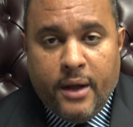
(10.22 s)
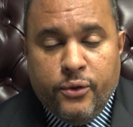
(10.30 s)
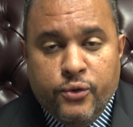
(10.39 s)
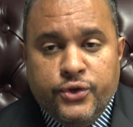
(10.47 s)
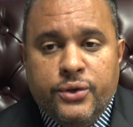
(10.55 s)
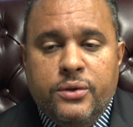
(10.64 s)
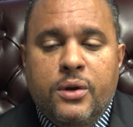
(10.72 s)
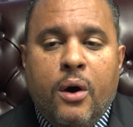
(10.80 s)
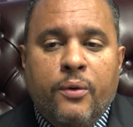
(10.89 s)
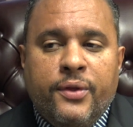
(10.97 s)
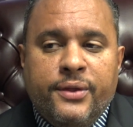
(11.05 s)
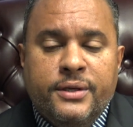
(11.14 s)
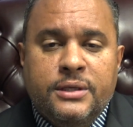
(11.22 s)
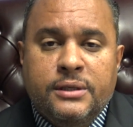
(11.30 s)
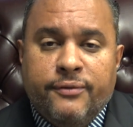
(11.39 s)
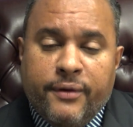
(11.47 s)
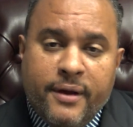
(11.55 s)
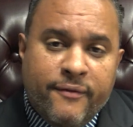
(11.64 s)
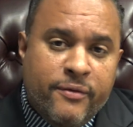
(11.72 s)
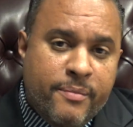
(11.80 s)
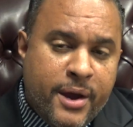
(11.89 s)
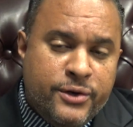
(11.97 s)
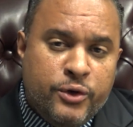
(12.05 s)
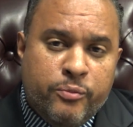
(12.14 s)
You should know that this is for
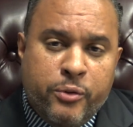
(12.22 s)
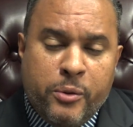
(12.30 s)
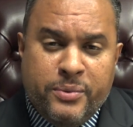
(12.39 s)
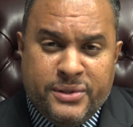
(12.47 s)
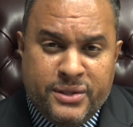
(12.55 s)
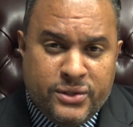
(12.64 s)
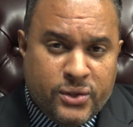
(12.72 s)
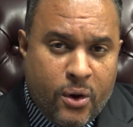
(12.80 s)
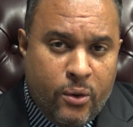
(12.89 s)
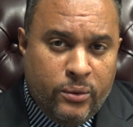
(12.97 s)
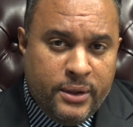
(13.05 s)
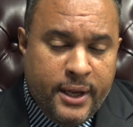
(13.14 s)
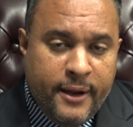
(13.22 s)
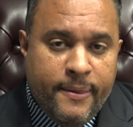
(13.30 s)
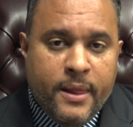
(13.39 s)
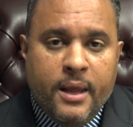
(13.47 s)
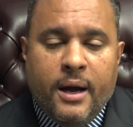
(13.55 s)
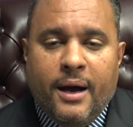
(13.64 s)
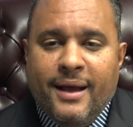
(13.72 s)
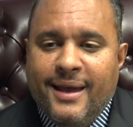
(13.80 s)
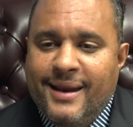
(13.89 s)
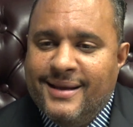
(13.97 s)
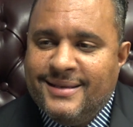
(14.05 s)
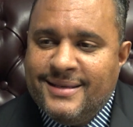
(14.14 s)
informational purposes only.
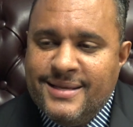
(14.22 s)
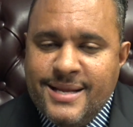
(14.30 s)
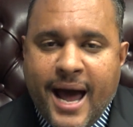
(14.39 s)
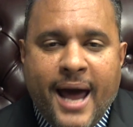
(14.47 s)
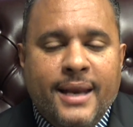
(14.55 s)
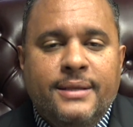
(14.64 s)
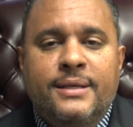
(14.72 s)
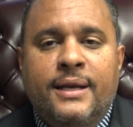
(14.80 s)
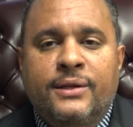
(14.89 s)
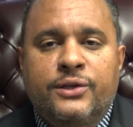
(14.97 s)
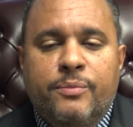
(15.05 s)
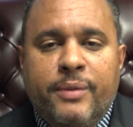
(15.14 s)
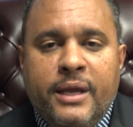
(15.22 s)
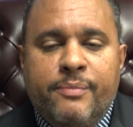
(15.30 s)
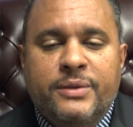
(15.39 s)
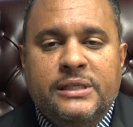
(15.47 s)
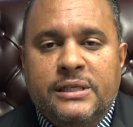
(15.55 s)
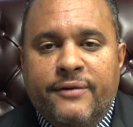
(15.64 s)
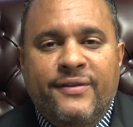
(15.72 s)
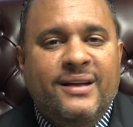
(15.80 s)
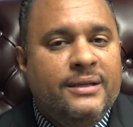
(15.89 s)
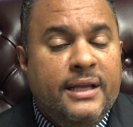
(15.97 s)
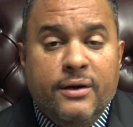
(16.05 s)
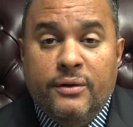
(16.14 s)
It is not intended to be
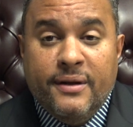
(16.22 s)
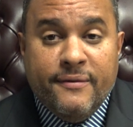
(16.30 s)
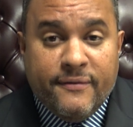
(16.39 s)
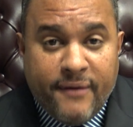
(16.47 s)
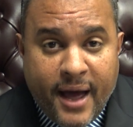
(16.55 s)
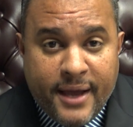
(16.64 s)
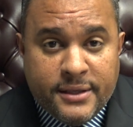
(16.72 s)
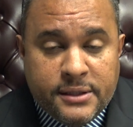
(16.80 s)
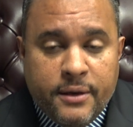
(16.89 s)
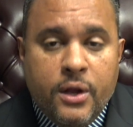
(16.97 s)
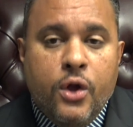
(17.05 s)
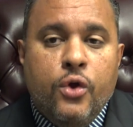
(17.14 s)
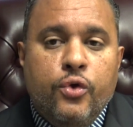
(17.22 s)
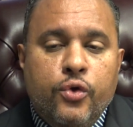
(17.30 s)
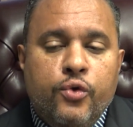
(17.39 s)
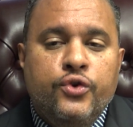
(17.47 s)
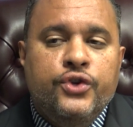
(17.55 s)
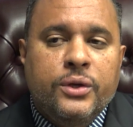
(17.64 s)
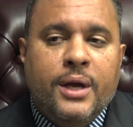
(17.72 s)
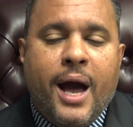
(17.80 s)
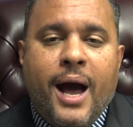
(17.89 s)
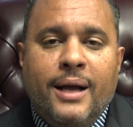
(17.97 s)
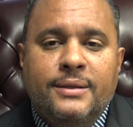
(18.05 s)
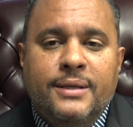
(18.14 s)
specific legal advice. You should
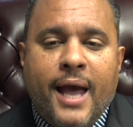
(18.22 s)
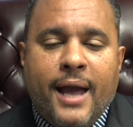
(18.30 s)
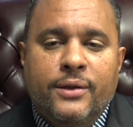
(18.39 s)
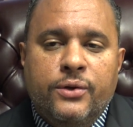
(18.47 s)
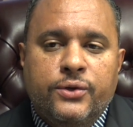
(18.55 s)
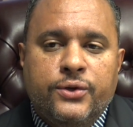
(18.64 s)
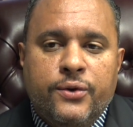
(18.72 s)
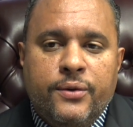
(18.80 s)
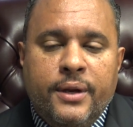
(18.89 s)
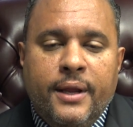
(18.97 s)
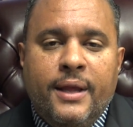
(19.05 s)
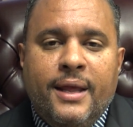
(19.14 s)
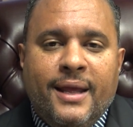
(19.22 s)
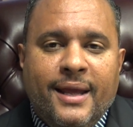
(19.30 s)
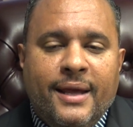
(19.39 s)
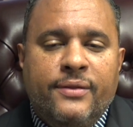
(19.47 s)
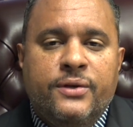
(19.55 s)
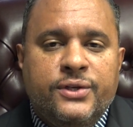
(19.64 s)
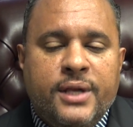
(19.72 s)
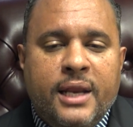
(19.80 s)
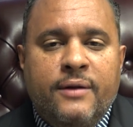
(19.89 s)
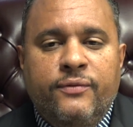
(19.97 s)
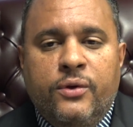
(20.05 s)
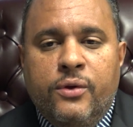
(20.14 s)
contact an attorney in the
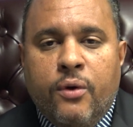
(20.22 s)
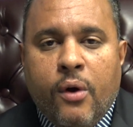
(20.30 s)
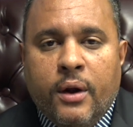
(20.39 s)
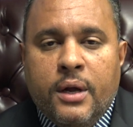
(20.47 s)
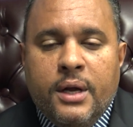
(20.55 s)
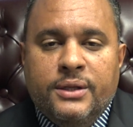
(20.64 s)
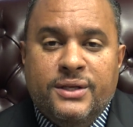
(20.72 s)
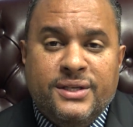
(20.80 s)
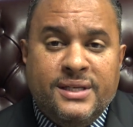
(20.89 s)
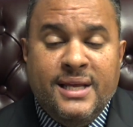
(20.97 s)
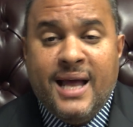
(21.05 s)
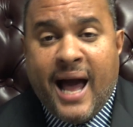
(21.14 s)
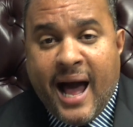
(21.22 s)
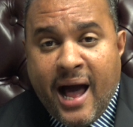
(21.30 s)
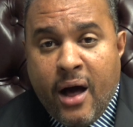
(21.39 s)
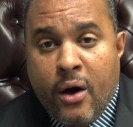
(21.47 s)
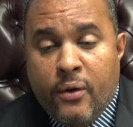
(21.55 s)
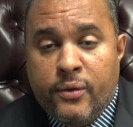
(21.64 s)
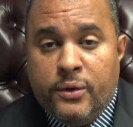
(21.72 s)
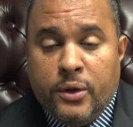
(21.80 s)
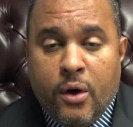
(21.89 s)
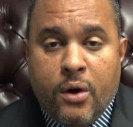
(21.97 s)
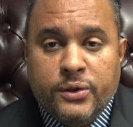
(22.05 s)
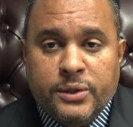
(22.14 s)
state of New York to see how the
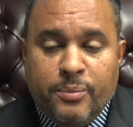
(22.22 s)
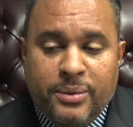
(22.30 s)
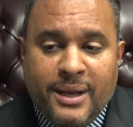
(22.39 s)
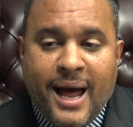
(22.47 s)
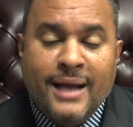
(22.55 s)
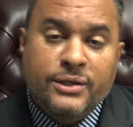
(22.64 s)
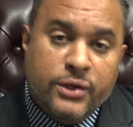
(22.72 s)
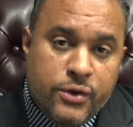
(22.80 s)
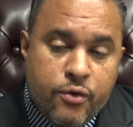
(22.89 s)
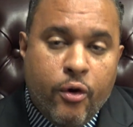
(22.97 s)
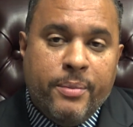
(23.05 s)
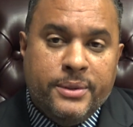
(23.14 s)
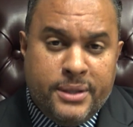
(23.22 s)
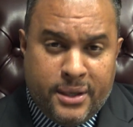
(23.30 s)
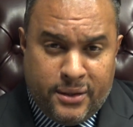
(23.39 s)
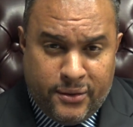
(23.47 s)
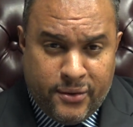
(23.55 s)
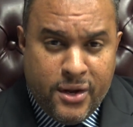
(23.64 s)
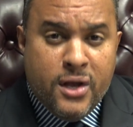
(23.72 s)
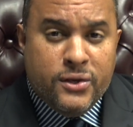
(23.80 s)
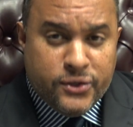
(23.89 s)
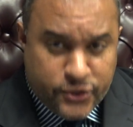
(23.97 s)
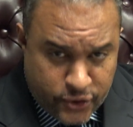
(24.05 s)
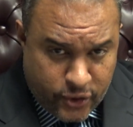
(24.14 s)
laws apply to your particular
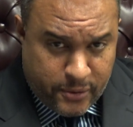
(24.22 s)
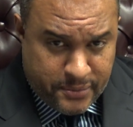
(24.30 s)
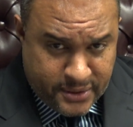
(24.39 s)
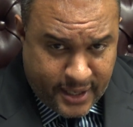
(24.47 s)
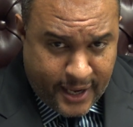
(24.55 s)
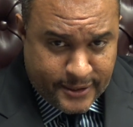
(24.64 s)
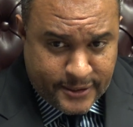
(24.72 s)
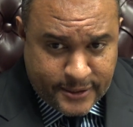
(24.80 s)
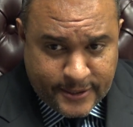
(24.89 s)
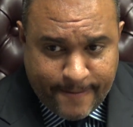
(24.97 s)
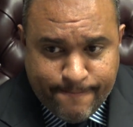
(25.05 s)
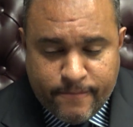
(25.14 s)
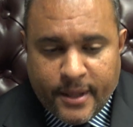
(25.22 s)
circumstances.